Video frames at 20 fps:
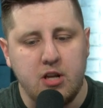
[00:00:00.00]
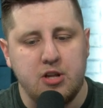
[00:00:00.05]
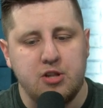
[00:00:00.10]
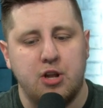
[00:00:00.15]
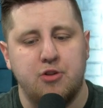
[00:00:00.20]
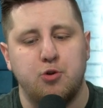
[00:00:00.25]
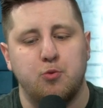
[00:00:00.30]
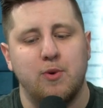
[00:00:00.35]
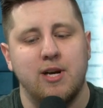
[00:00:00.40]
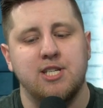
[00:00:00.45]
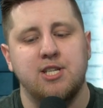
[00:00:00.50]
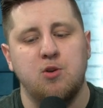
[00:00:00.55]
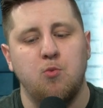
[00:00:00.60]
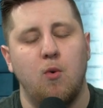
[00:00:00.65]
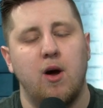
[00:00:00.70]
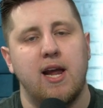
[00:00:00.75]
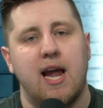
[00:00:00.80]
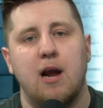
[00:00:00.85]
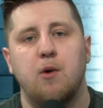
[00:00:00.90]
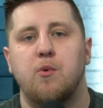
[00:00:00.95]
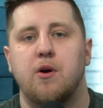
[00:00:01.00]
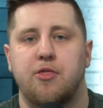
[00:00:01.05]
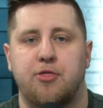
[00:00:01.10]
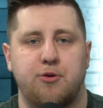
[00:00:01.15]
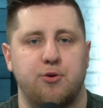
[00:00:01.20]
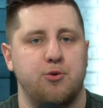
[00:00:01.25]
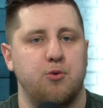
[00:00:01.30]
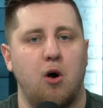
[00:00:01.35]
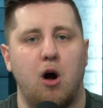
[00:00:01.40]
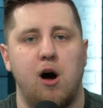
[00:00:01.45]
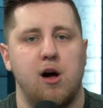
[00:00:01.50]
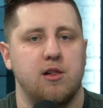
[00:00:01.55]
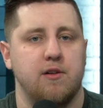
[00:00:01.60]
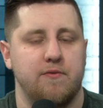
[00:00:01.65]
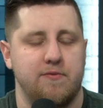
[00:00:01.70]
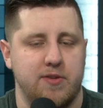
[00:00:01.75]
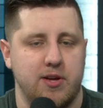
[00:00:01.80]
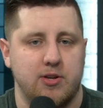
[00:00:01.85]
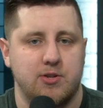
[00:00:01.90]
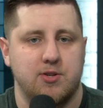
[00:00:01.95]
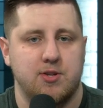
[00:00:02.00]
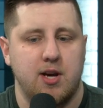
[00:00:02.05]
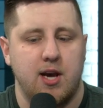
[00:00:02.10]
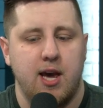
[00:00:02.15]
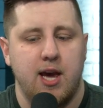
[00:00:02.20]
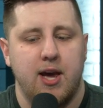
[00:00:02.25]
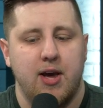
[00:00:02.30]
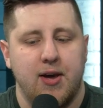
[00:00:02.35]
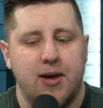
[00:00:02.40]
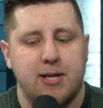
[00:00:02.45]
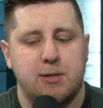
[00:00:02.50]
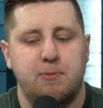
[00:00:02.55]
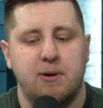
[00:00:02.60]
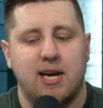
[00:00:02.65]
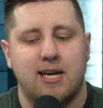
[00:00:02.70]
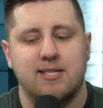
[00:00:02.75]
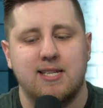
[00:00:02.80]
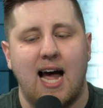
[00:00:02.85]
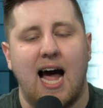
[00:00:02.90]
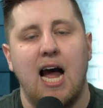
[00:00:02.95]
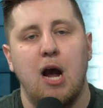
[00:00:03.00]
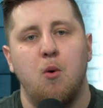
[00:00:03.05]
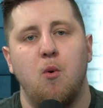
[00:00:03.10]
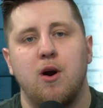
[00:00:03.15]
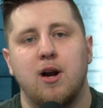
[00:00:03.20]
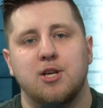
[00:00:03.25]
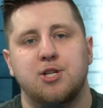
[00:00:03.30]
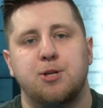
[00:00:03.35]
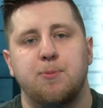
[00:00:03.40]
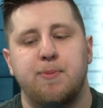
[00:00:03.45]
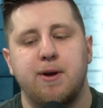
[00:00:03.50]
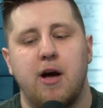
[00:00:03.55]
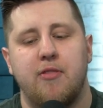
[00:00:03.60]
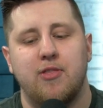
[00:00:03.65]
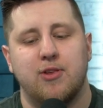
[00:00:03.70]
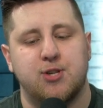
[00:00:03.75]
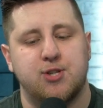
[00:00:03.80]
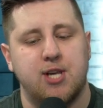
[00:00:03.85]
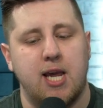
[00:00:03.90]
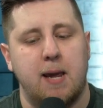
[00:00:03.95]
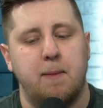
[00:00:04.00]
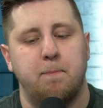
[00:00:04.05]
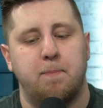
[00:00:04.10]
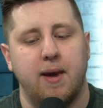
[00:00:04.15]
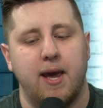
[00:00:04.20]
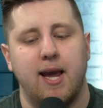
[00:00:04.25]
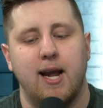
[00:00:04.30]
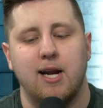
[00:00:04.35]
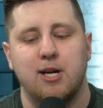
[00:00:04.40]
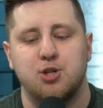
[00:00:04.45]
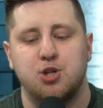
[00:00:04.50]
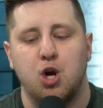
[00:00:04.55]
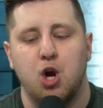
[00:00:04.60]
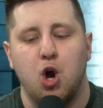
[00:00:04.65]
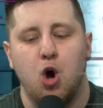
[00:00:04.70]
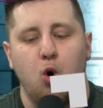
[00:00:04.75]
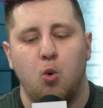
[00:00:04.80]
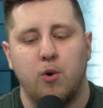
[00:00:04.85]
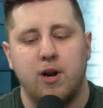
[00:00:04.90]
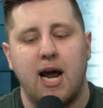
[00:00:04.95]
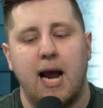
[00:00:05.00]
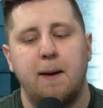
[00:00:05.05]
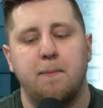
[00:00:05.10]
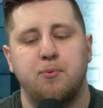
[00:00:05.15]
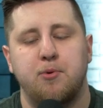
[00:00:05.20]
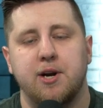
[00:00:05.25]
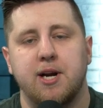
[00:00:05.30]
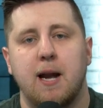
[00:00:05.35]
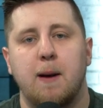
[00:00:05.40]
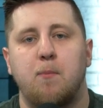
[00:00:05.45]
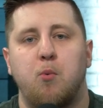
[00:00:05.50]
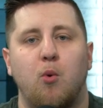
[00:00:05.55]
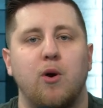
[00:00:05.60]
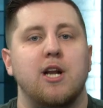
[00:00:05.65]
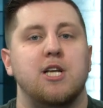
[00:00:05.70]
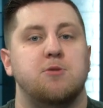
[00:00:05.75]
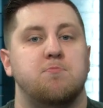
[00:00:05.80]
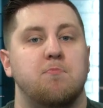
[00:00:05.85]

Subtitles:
Now, the reason why I went through all of this is because I want us to be on the same page when I bring up what is